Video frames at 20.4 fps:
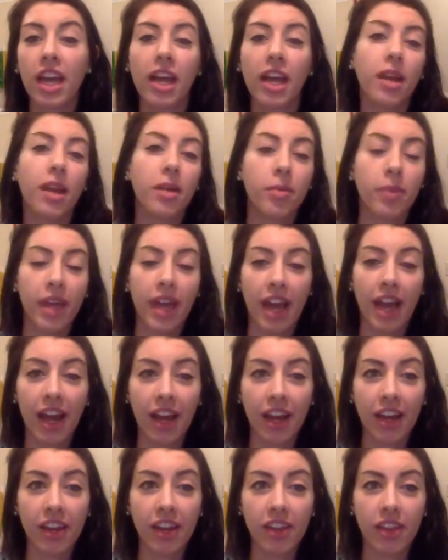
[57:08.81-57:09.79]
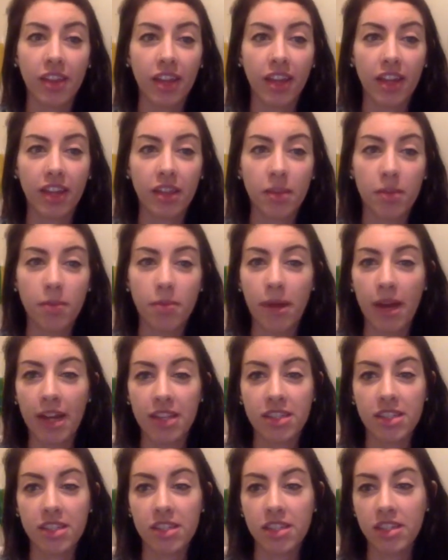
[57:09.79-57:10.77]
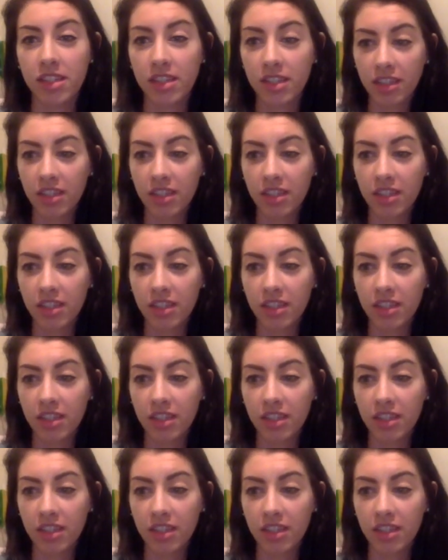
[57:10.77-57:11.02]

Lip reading: and we had the best,